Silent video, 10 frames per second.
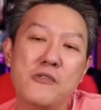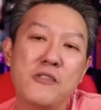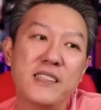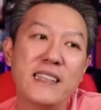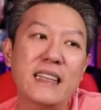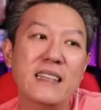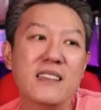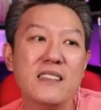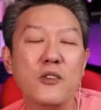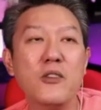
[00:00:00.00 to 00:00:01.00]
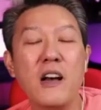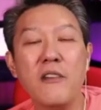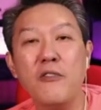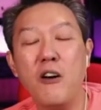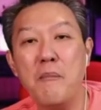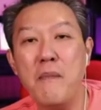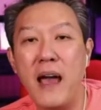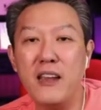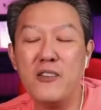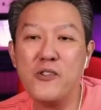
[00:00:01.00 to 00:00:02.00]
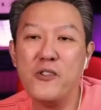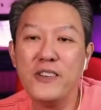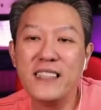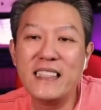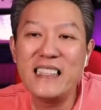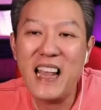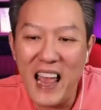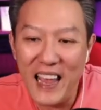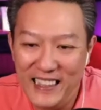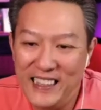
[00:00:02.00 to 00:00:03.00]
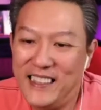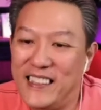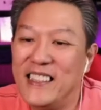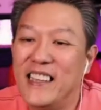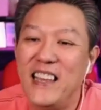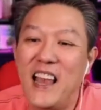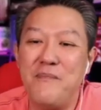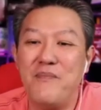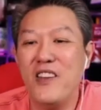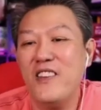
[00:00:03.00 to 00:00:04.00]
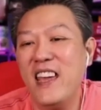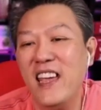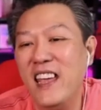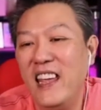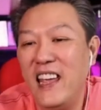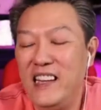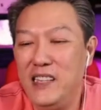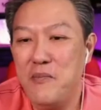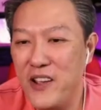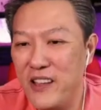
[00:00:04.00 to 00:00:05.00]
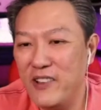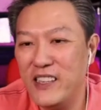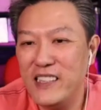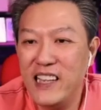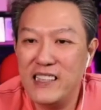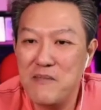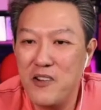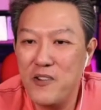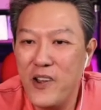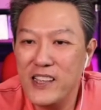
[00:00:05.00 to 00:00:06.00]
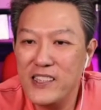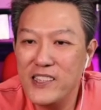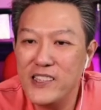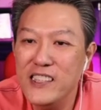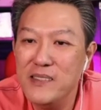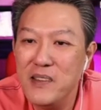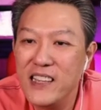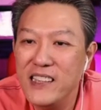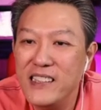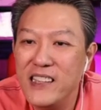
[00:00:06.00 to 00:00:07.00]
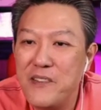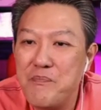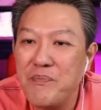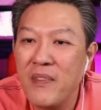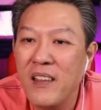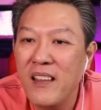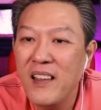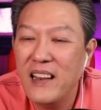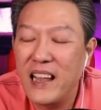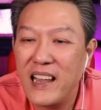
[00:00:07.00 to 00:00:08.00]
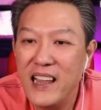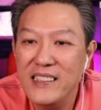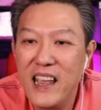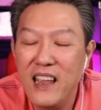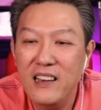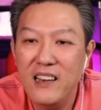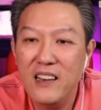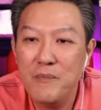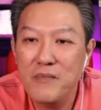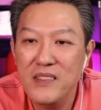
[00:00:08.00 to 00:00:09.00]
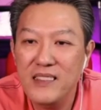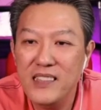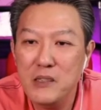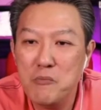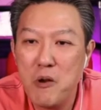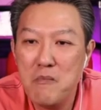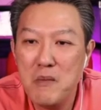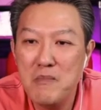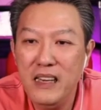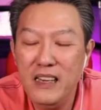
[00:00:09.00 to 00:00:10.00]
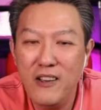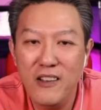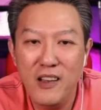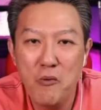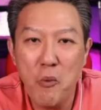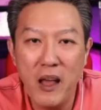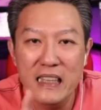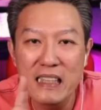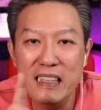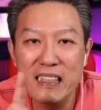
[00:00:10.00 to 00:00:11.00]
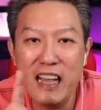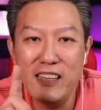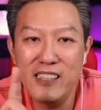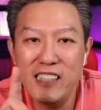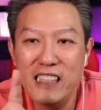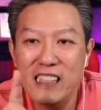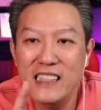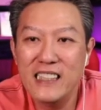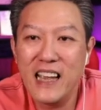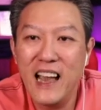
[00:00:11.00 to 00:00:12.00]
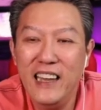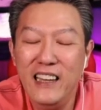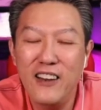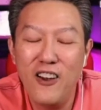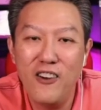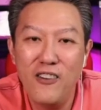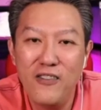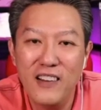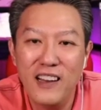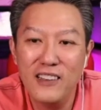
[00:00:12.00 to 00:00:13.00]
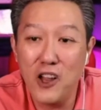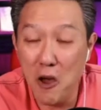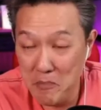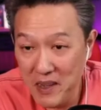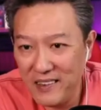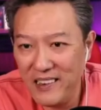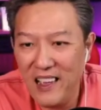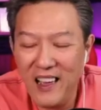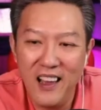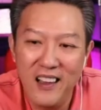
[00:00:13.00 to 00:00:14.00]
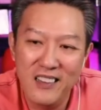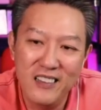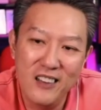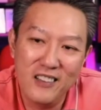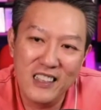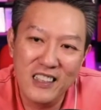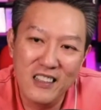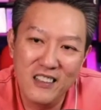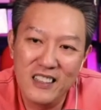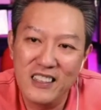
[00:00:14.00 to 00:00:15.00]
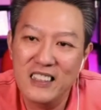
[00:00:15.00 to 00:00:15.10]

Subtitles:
signals, look out for micro signs. Yeah. Okay, at this point I want to take some more questions, because like I said, this is probably not a one session kind of topic. There are a lot